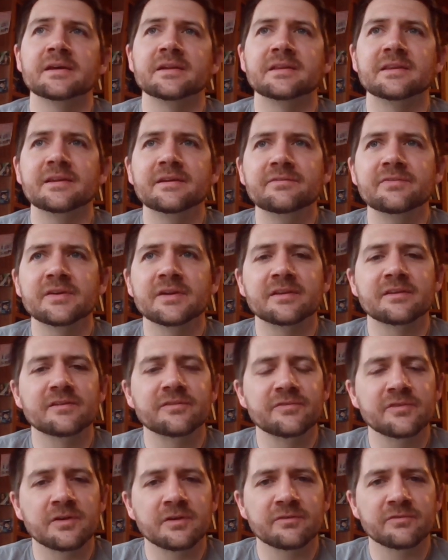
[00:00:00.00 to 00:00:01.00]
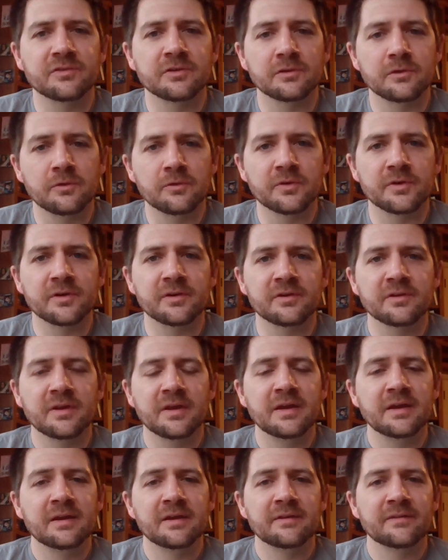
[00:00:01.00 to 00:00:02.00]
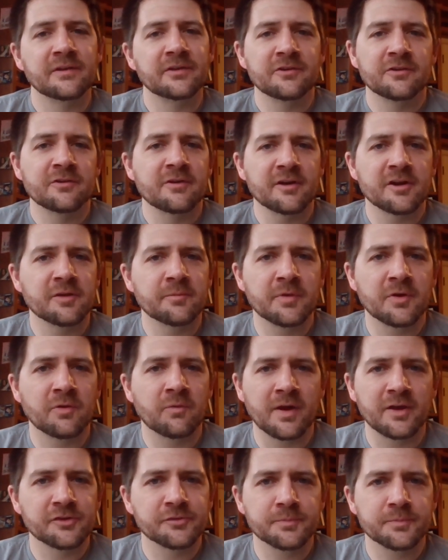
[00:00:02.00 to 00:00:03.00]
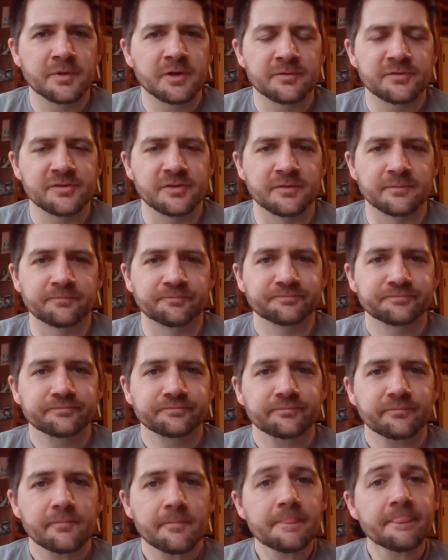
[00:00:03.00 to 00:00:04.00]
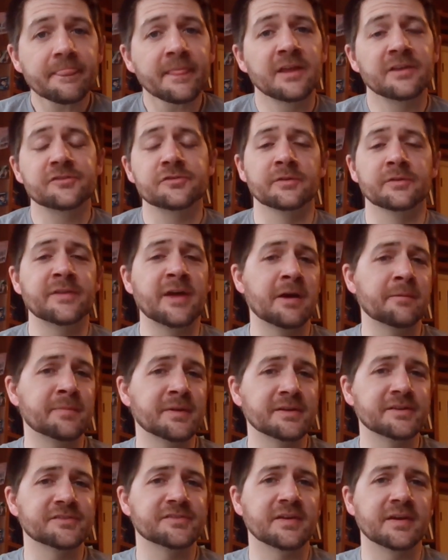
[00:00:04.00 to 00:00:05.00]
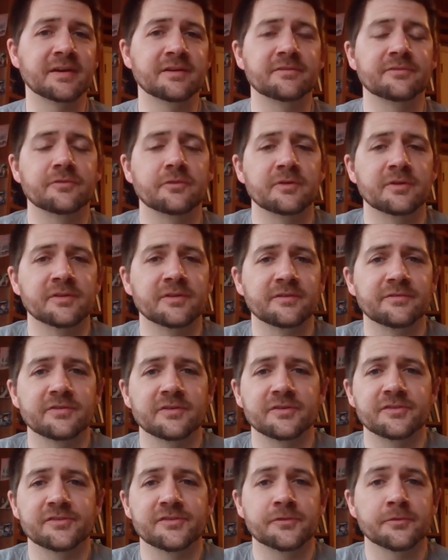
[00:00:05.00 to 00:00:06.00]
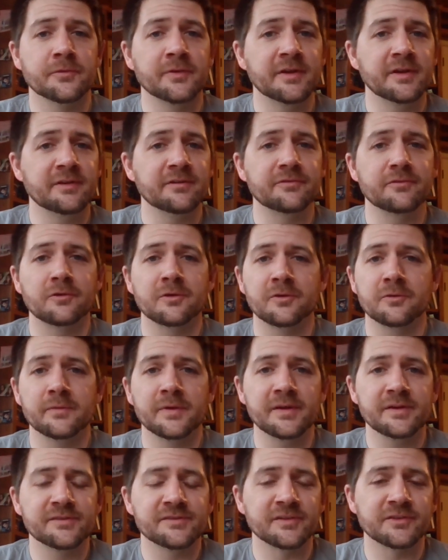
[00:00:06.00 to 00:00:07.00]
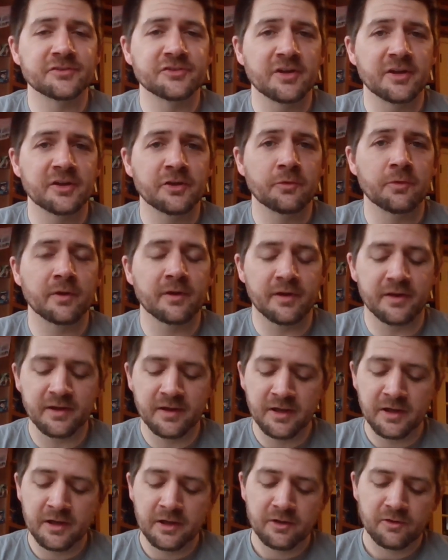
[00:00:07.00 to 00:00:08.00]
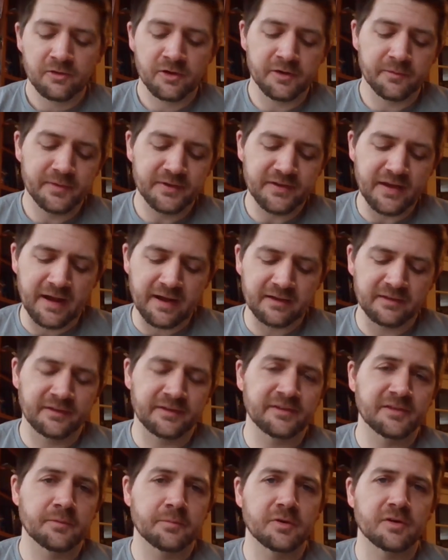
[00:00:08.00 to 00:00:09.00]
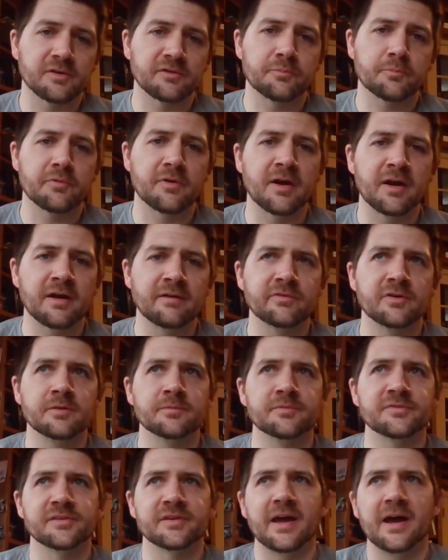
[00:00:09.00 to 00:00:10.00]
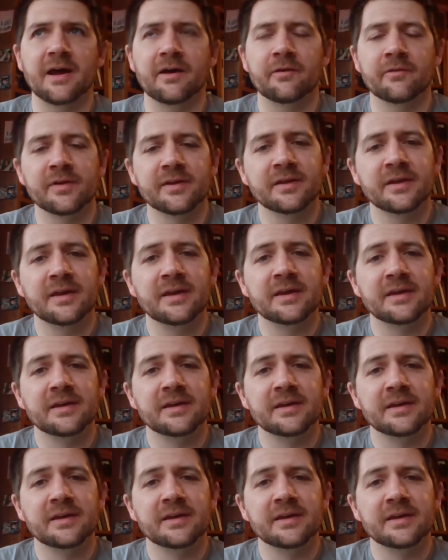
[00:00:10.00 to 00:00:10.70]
living in the fear of the Lord, then you're not going to be a wise person. And so with that being said, for the first 3 to 4 weeks in January, we're going to be tackling the book of Proverbs and how it